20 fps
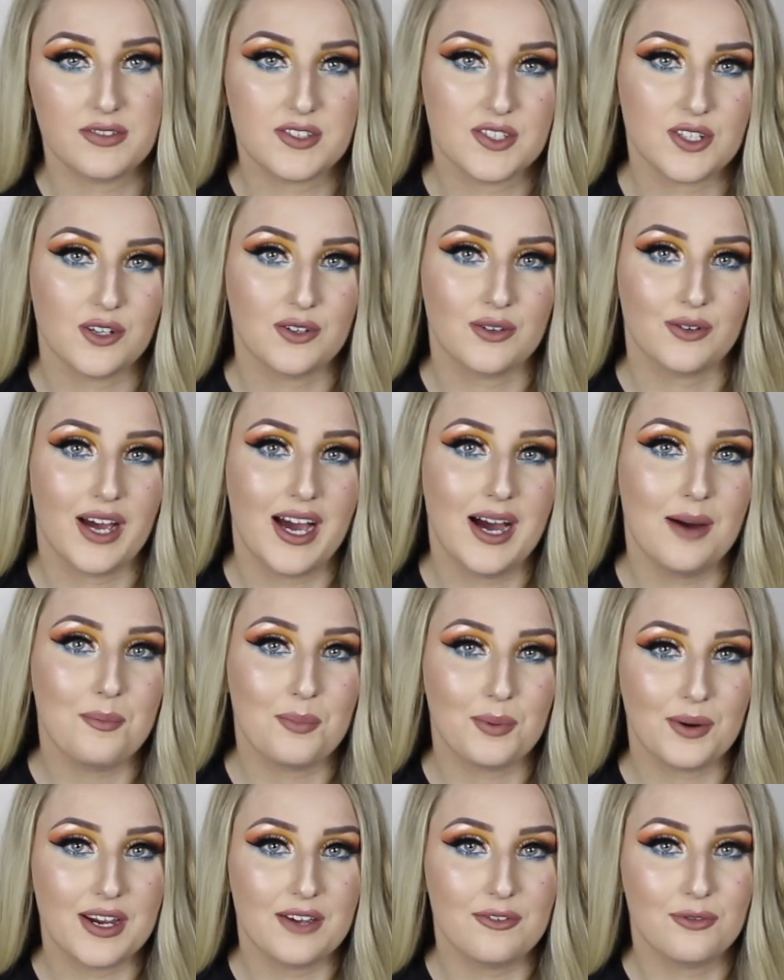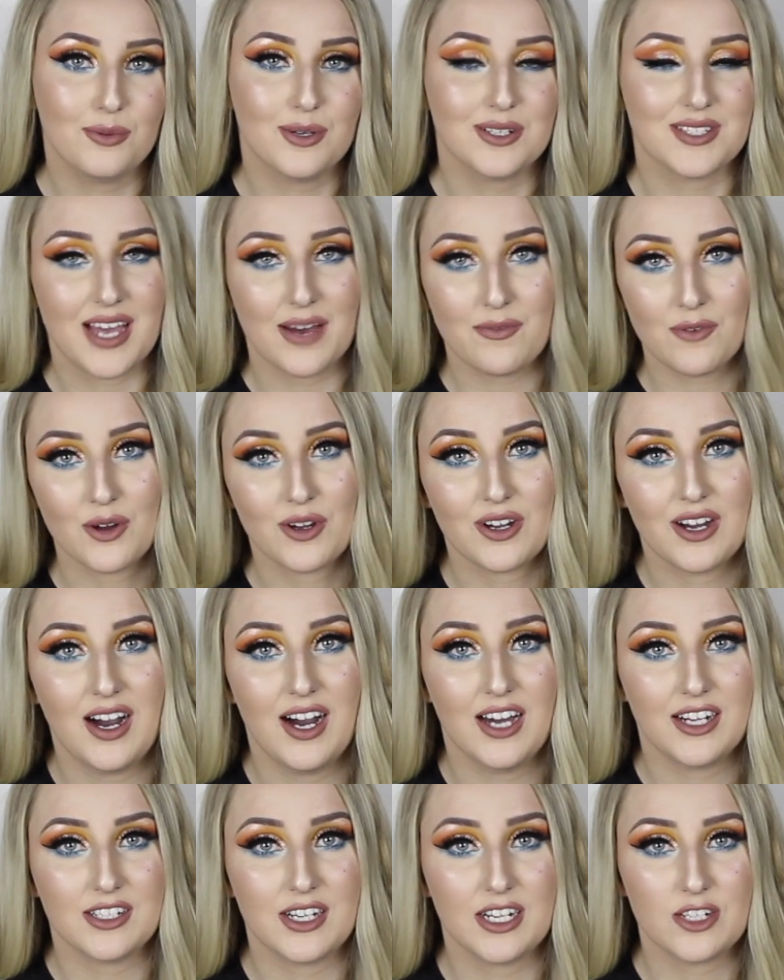So our brief was Avant
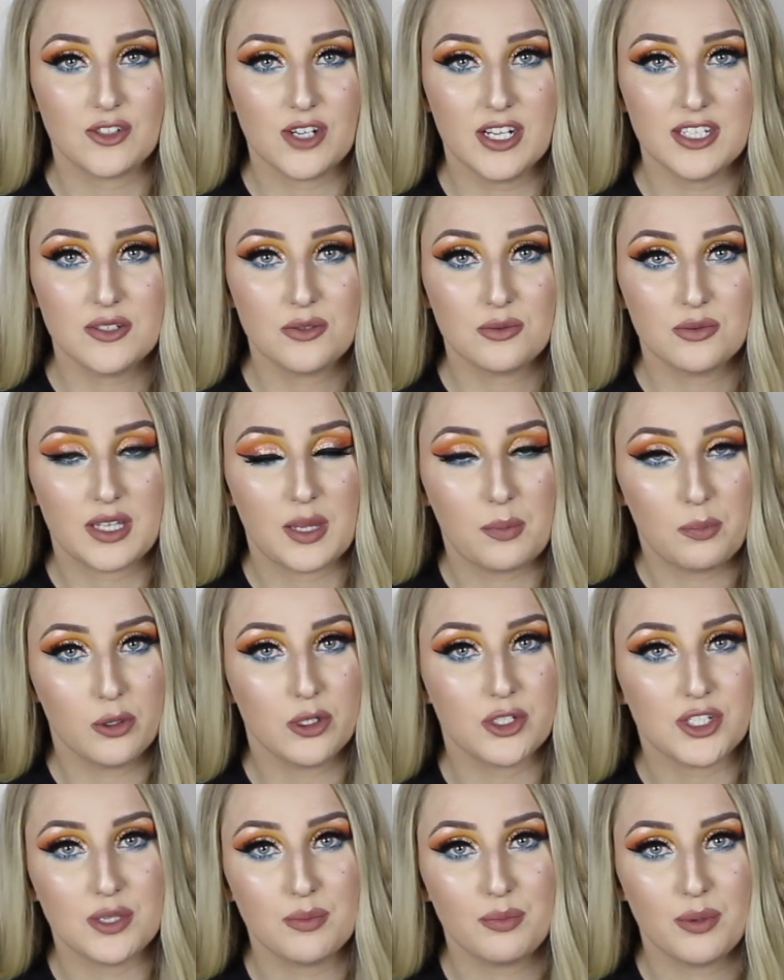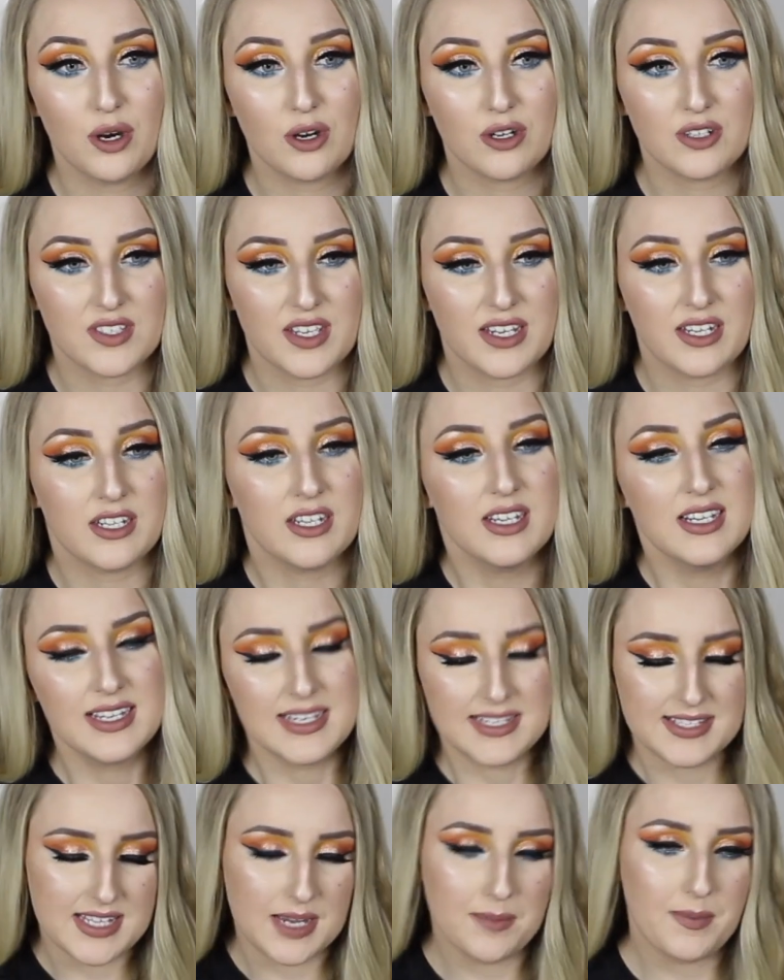Garde, and I tried to really push the box and
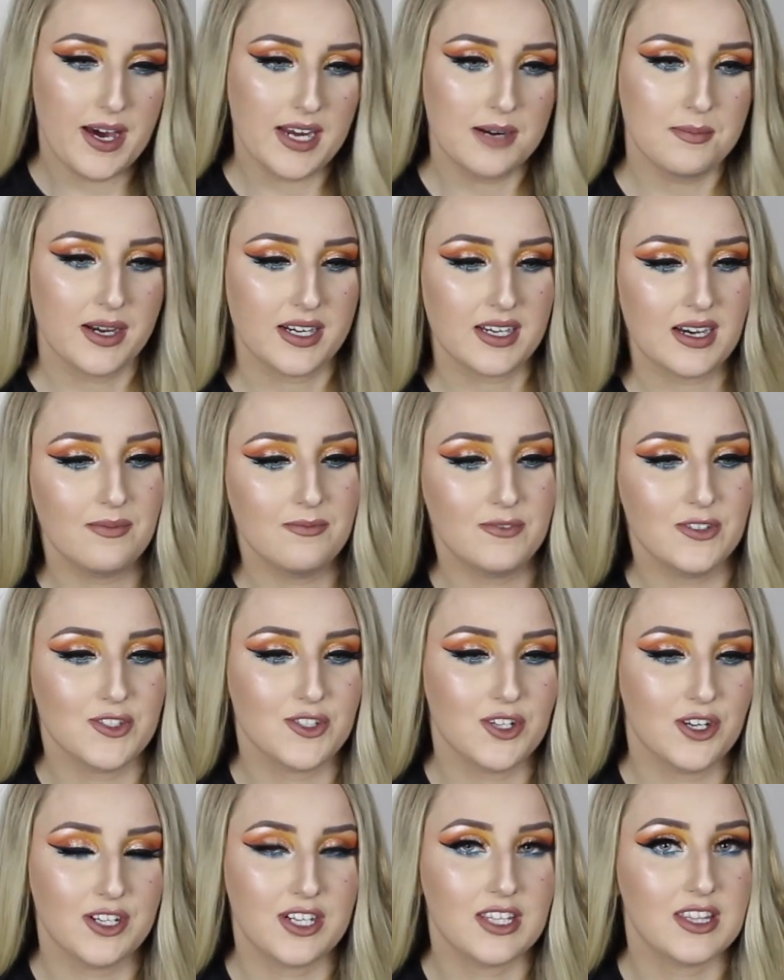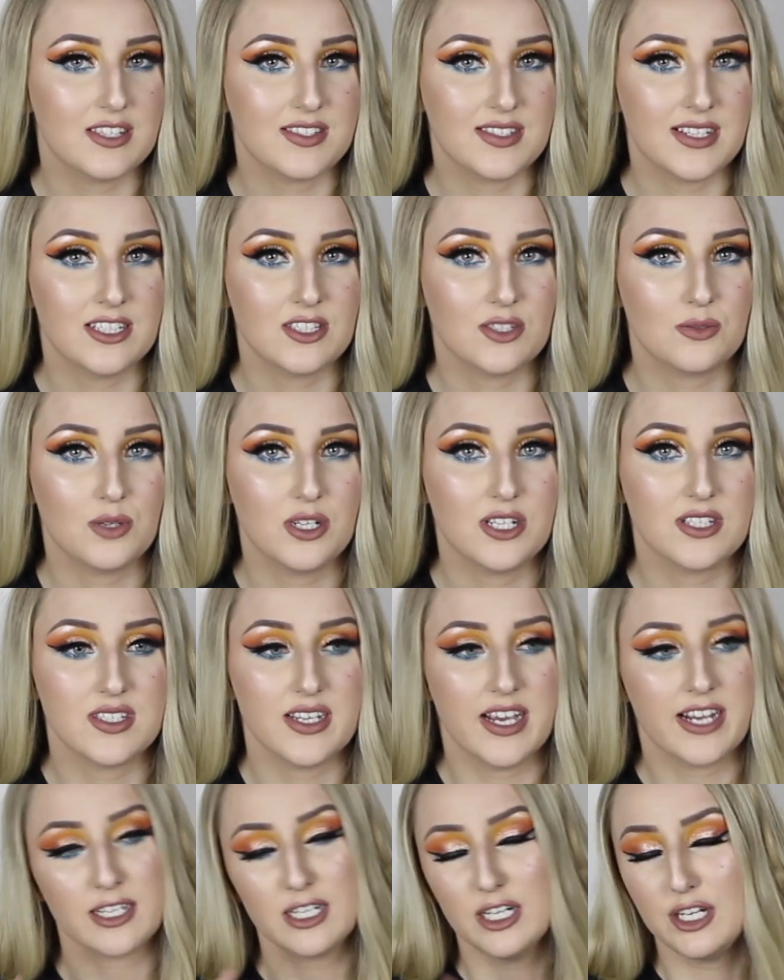step out of my comfort zone in the sense where it's
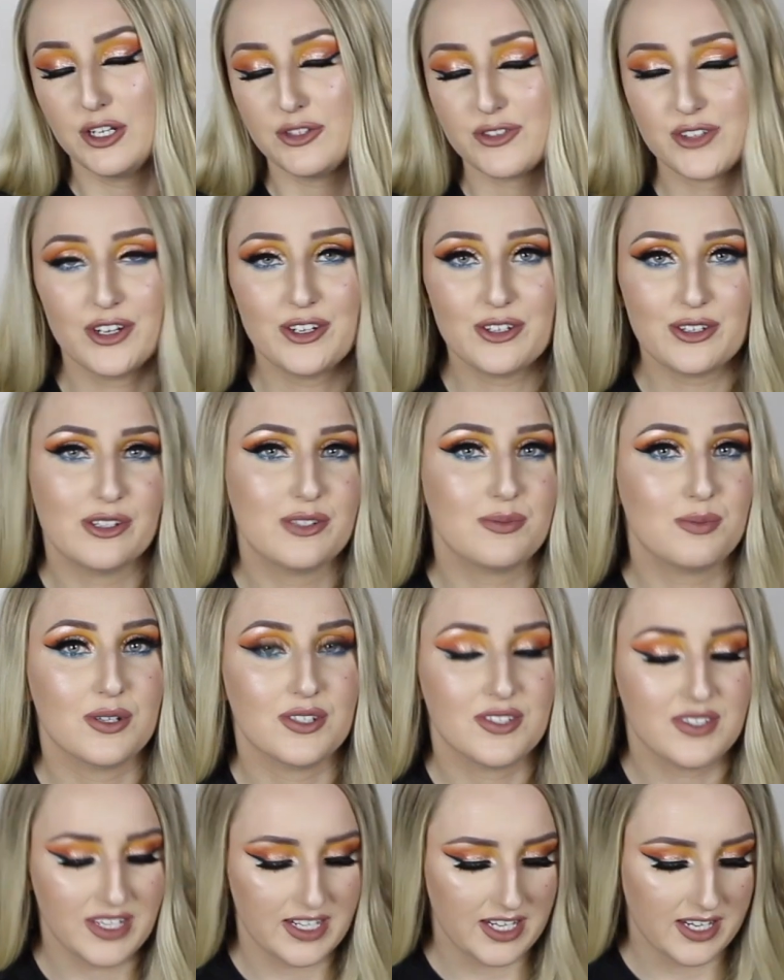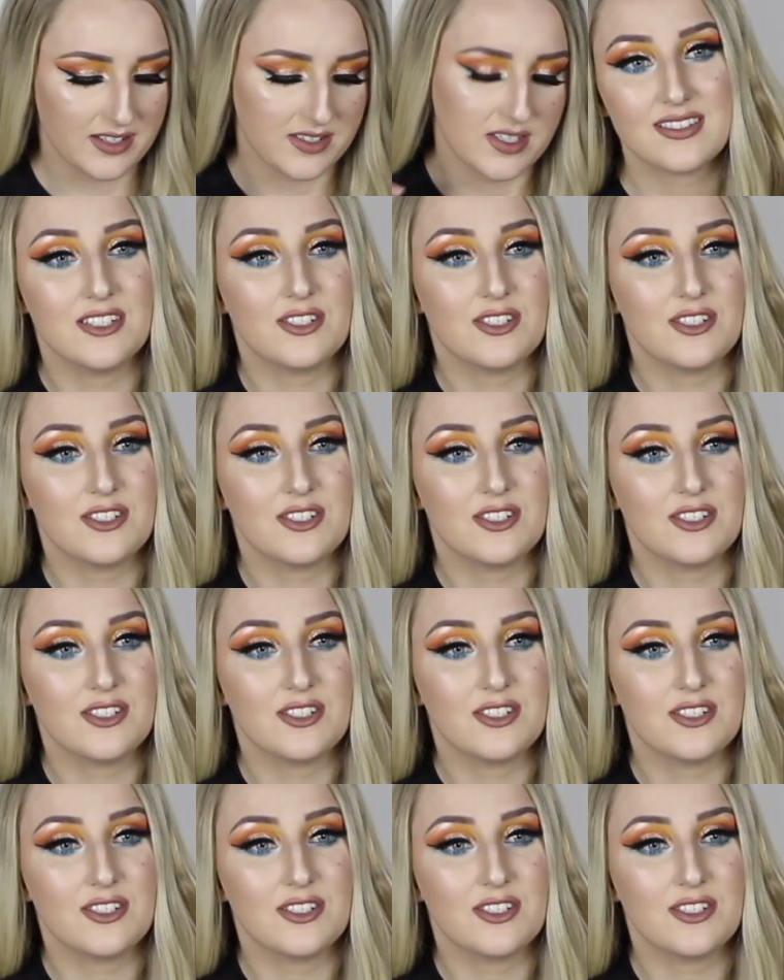like, don't use prosthetics.